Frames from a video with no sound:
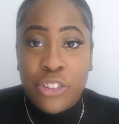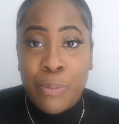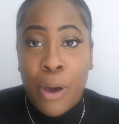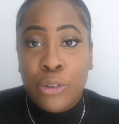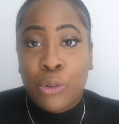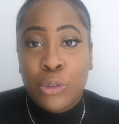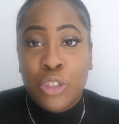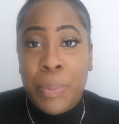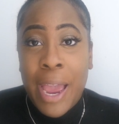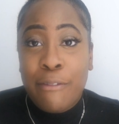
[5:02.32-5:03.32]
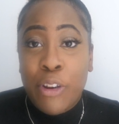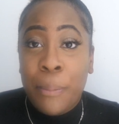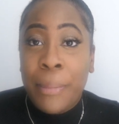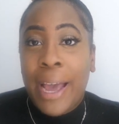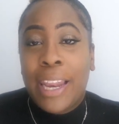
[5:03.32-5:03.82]
demand on spare
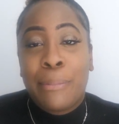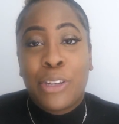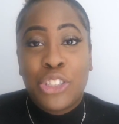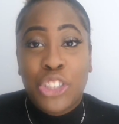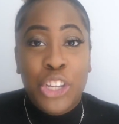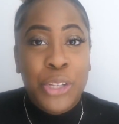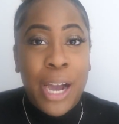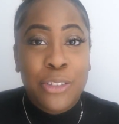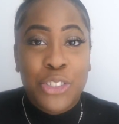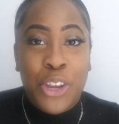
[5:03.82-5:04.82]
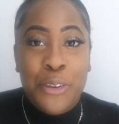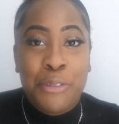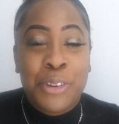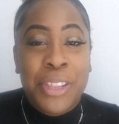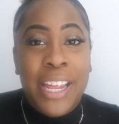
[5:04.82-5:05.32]
room, and I'm going to show you how to go
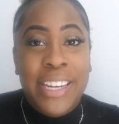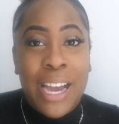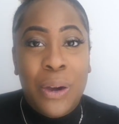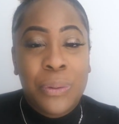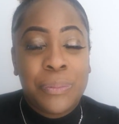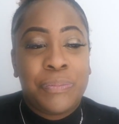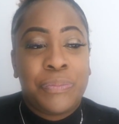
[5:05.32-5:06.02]
through that now.